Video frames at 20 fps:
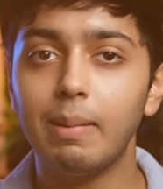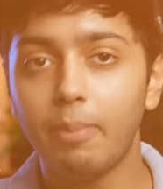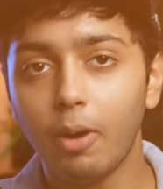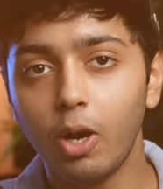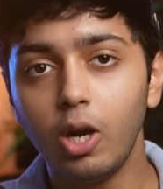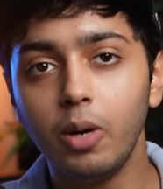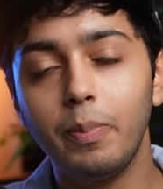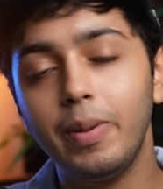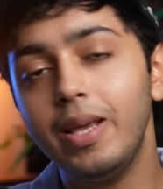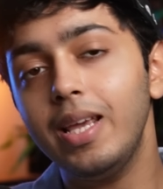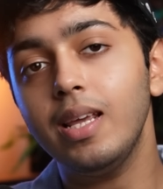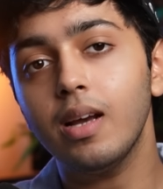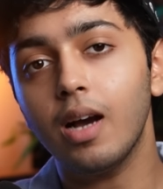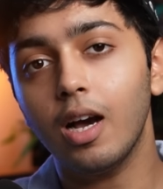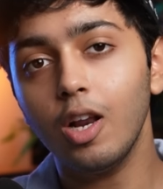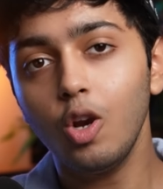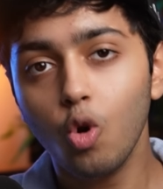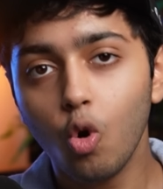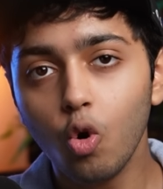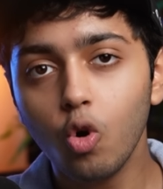point being,
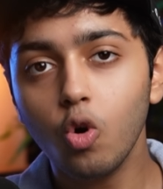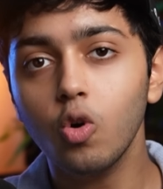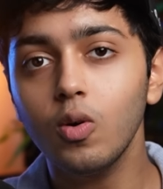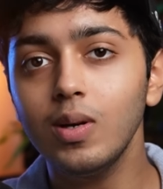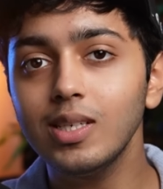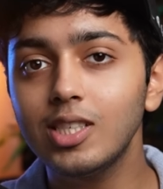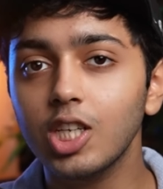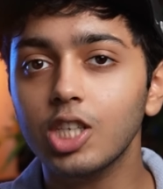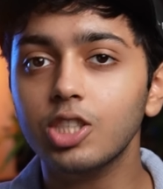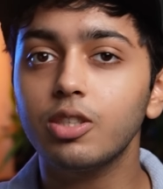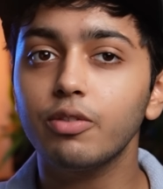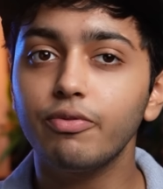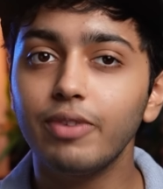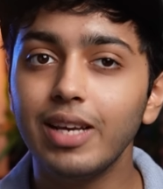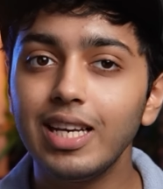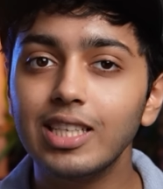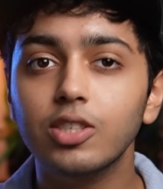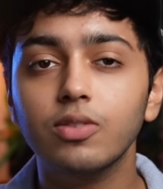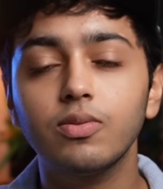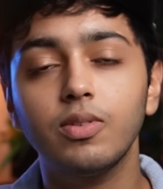a logo is just a
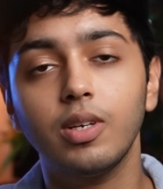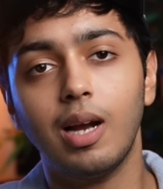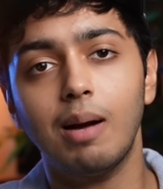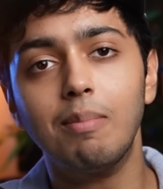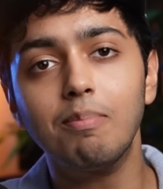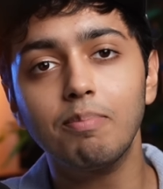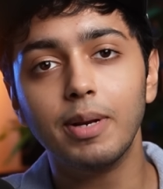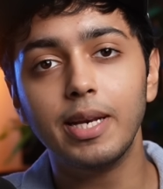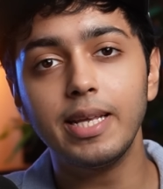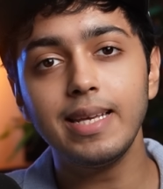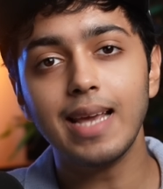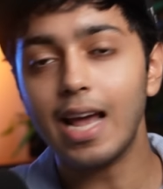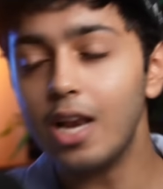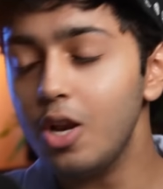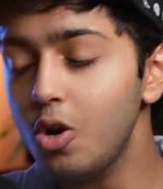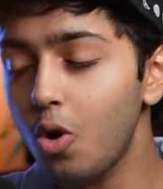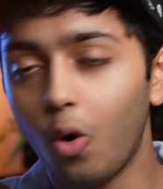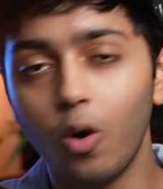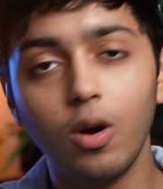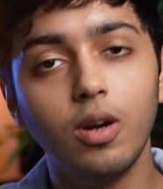face of the company
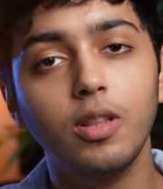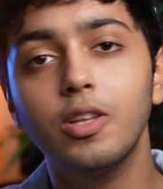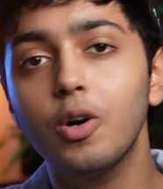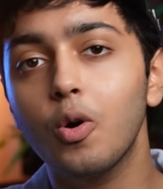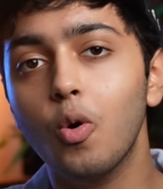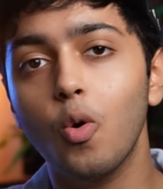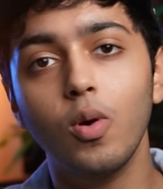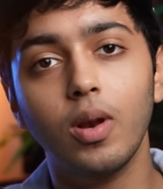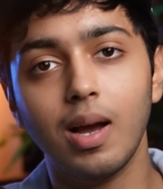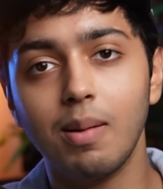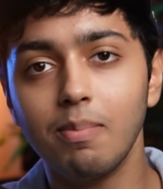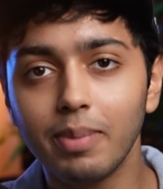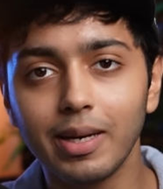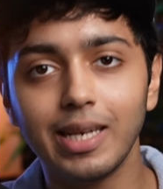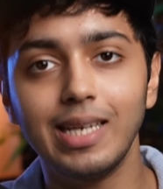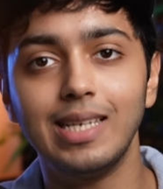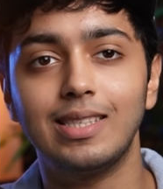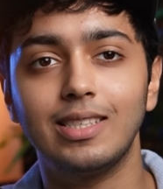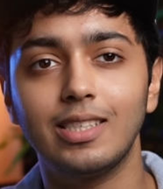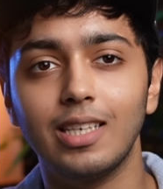and not the whole
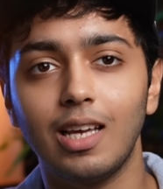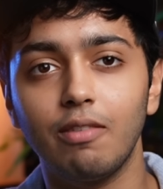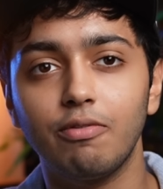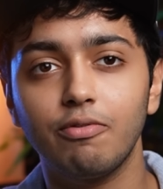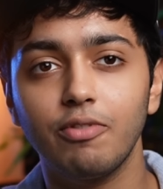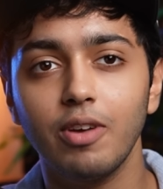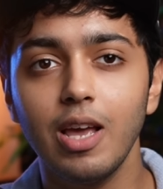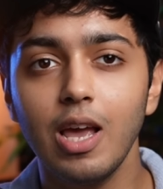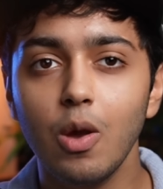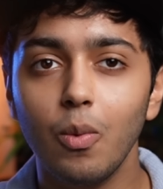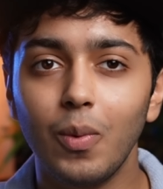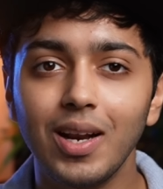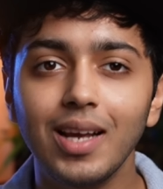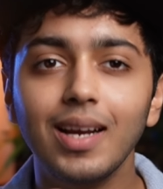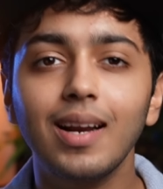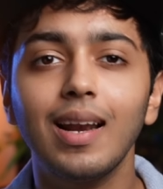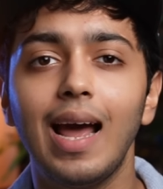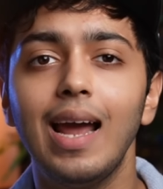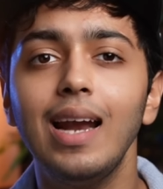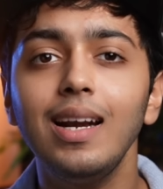company itself. When a
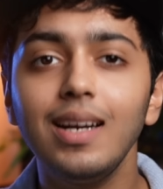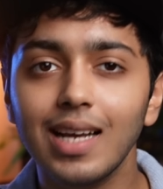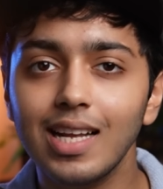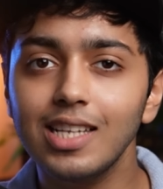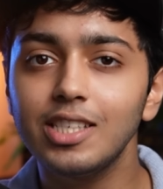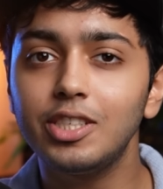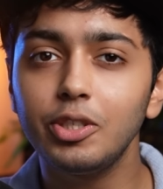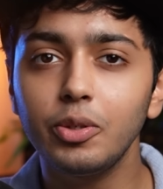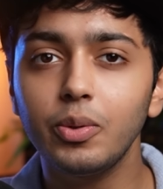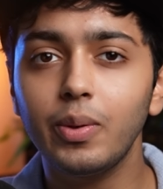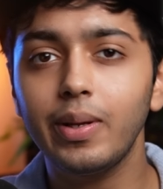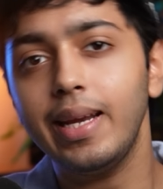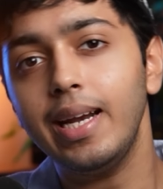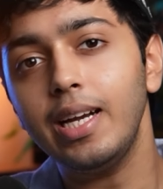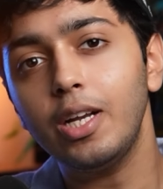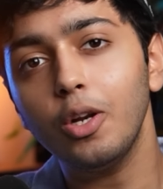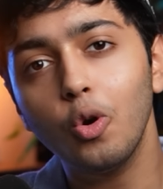client tells you to create a